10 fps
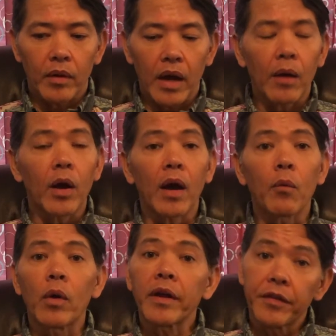I
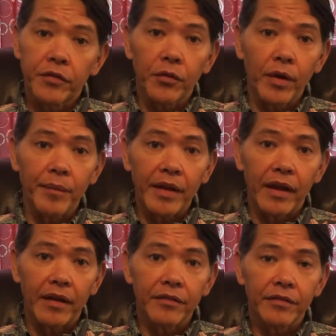want to enjoy my
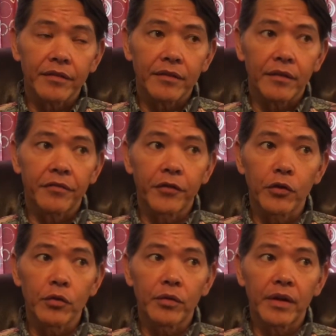life.
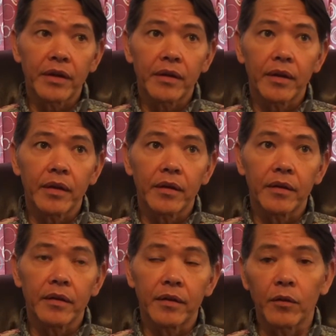Food.
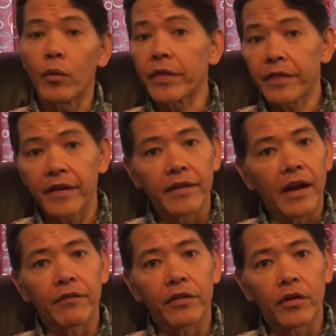The one thing that
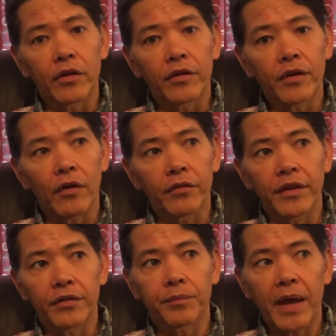I've learned over
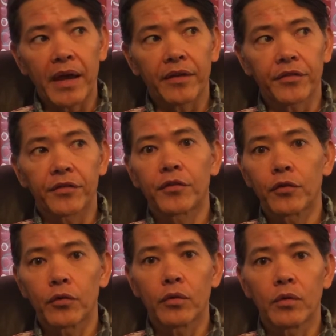these past
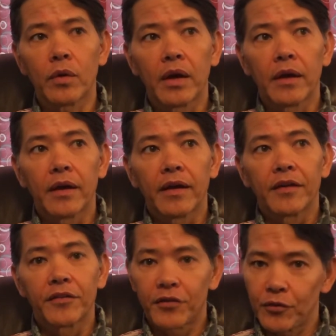
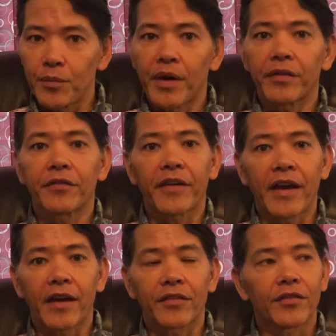two-month
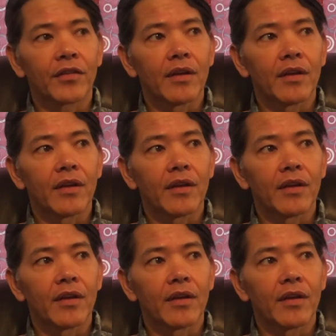fasts